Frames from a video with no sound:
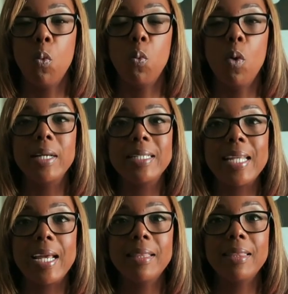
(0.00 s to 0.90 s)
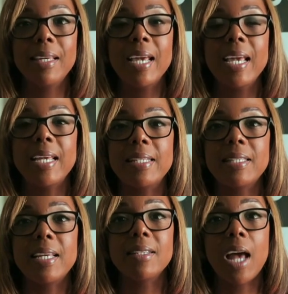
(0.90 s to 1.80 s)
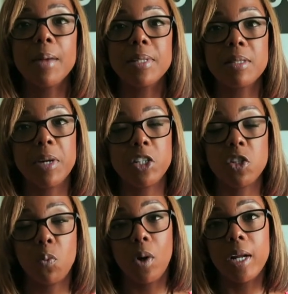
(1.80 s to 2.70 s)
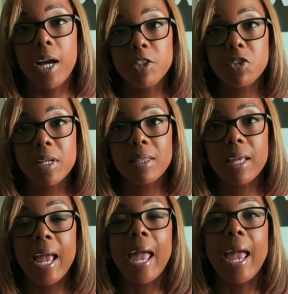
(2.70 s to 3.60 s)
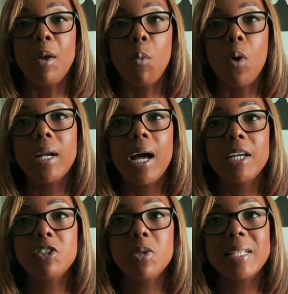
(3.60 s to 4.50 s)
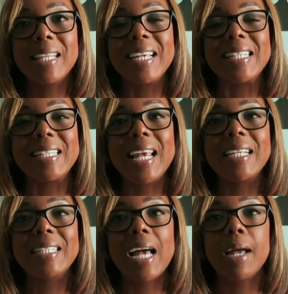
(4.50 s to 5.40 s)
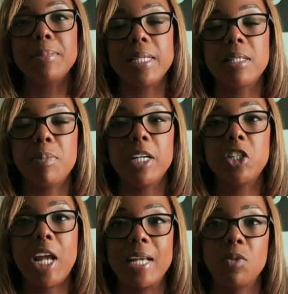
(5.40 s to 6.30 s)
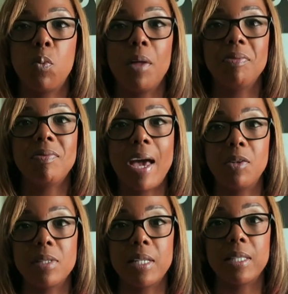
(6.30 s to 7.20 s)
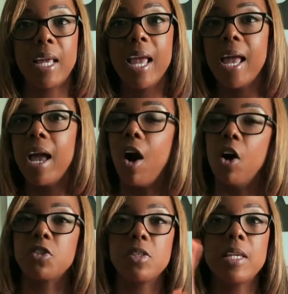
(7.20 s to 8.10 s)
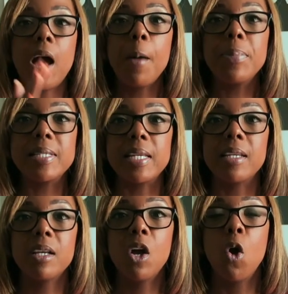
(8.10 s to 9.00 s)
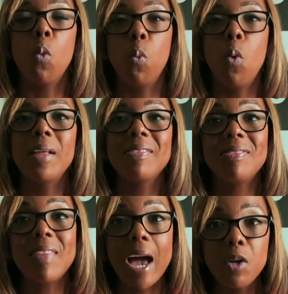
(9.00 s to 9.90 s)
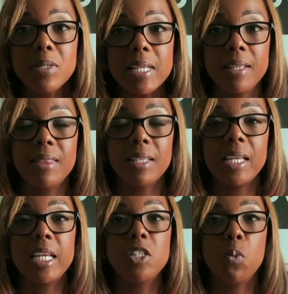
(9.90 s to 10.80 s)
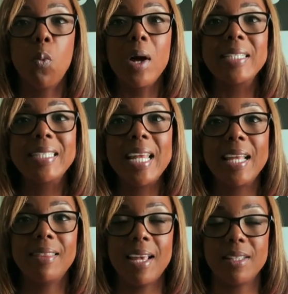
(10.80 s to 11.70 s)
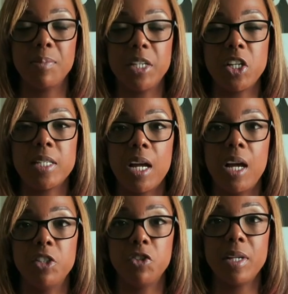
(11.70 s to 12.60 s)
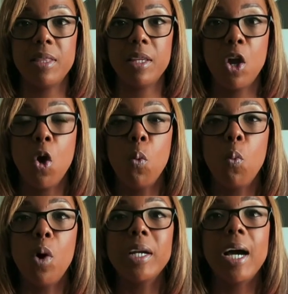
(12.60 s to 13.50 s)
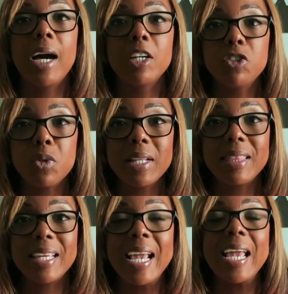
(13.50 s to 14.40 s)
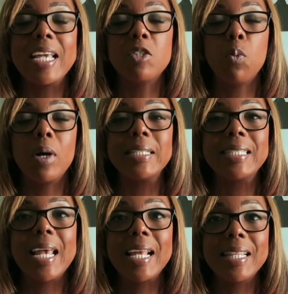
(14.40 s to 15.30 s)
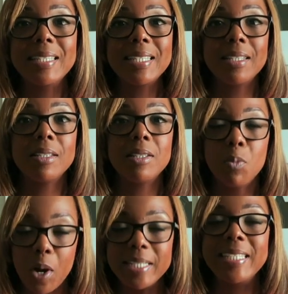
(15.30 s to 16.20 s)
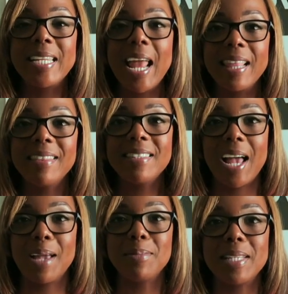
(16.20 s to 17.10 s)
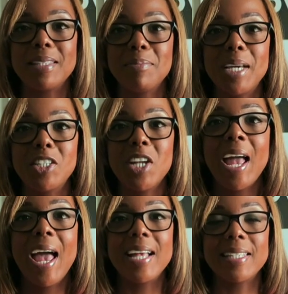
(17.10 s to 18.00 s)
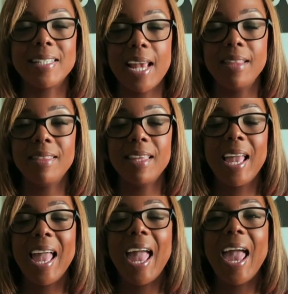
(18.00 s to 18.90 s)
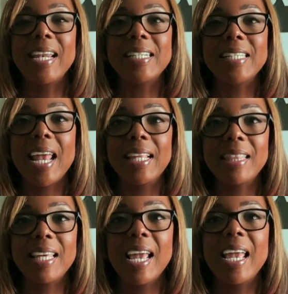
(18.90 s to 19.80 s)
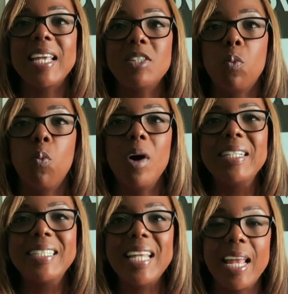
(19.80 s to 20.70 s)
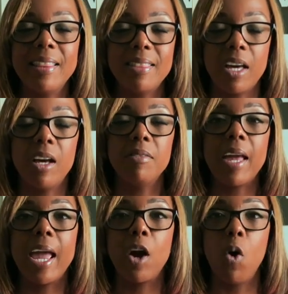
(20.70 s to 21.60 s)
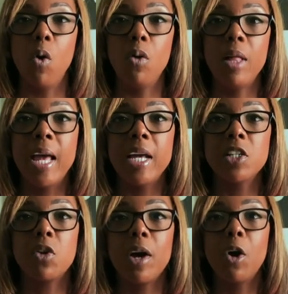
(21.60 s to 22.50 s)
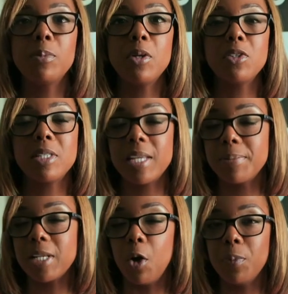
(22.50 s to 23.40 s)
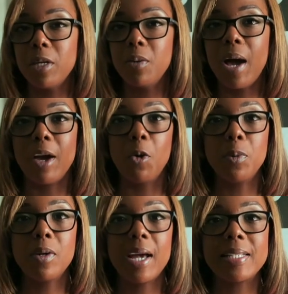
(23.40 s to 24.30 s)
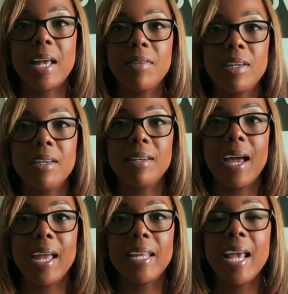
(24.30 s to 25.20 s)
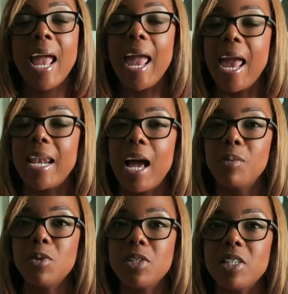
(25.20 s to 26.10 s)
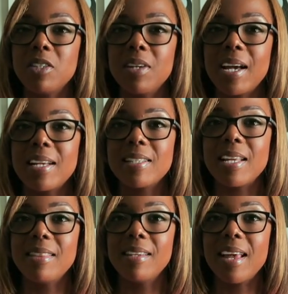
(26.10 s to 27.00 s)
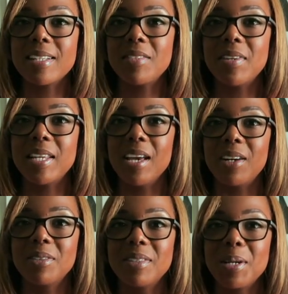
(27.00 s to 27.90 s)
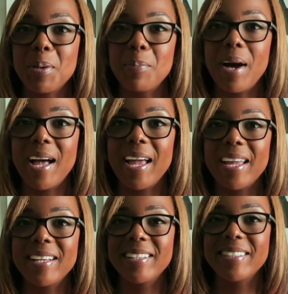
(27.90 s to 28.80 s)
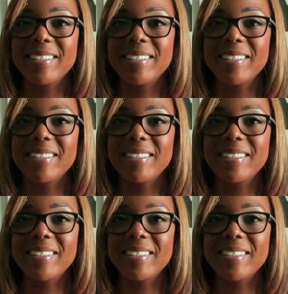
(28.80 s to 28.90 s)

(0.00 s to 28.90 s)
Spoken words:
1/10 is 10 times as much as 100th, and 100th is 10 times as much as 1,000th. Also the opposite. 1,000th is 1/10 as much as 100th. 100th is 1/10 times as much as a 10th, and a 10th is 1/10 of a whole. So I hope those tips help you. I hope you guys have a good night, and I will see you guys in the next video. Bye.